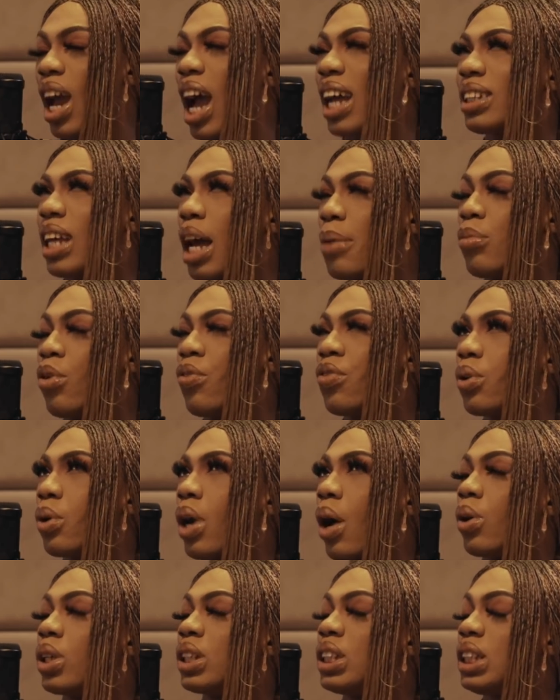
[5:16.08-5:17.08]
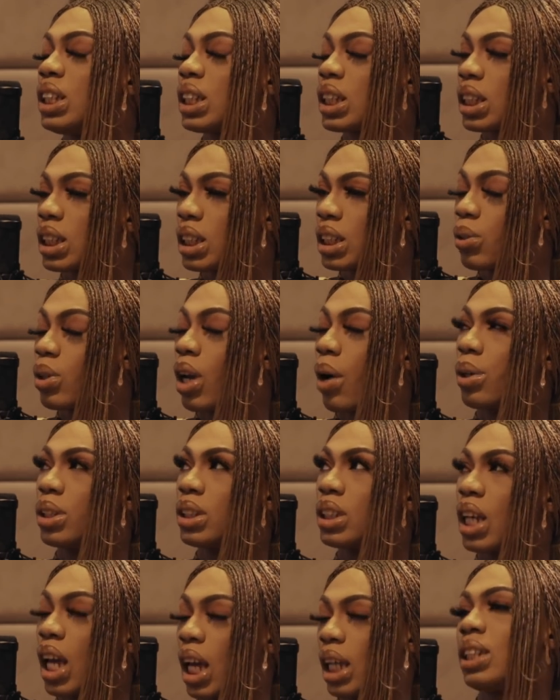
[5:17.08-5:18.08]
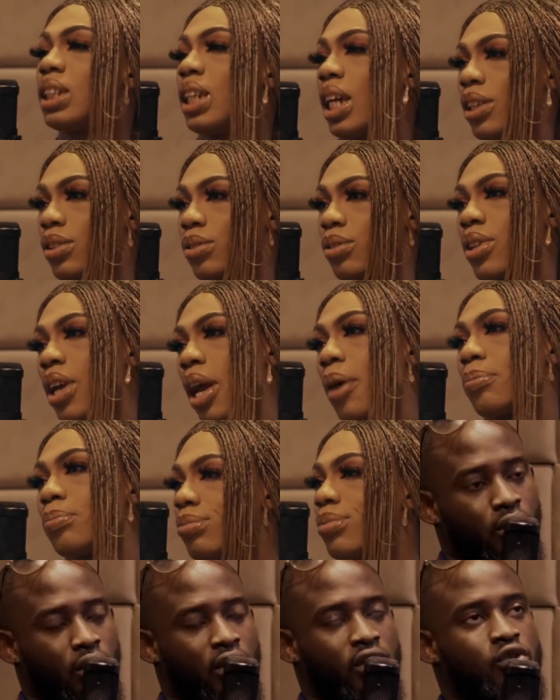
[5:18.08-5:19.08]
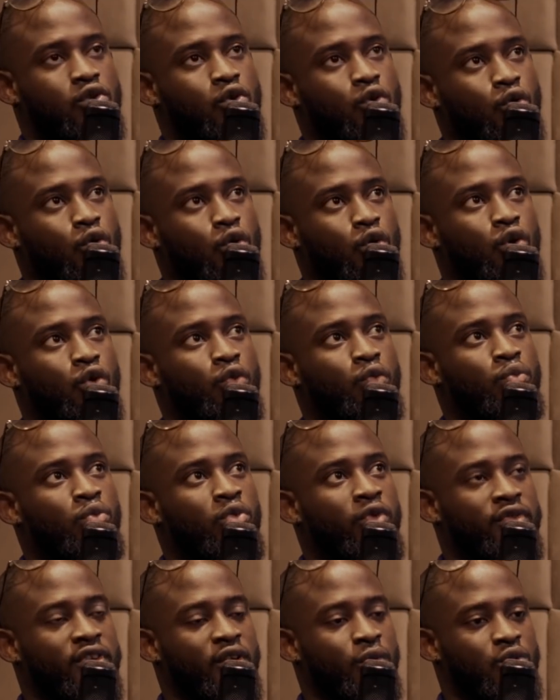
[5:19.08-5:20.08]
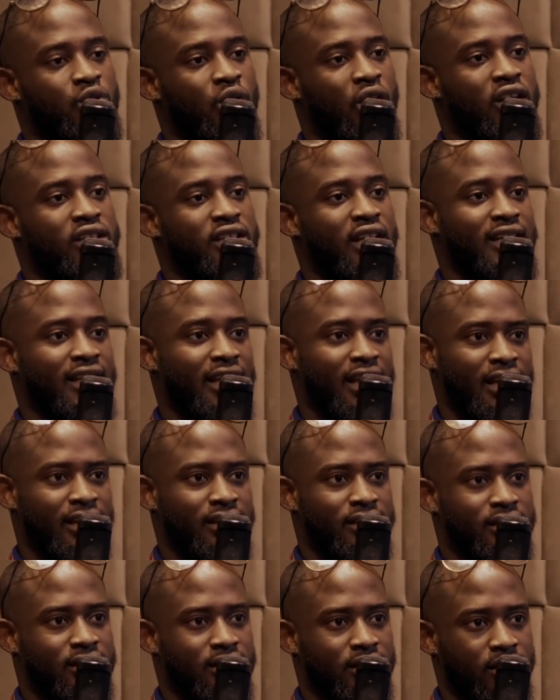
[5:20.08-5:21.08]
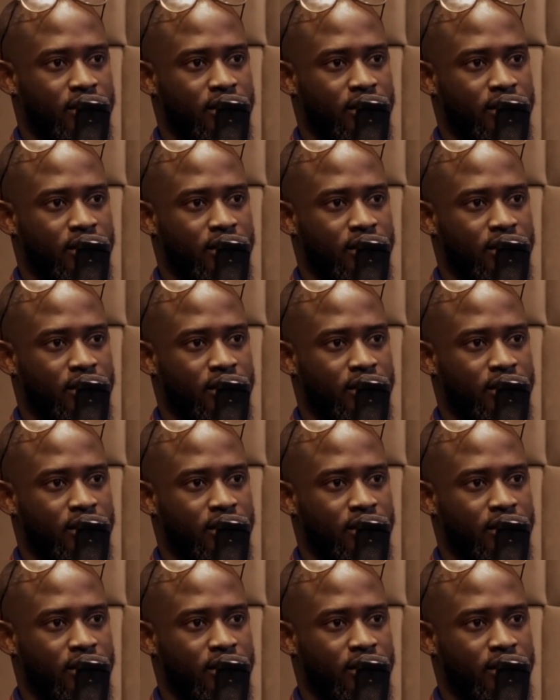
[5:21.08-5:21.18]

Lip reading: Yeah, I moved in when I was 8 years old. Yeah. Okay, so you moved in with your auntie at 8.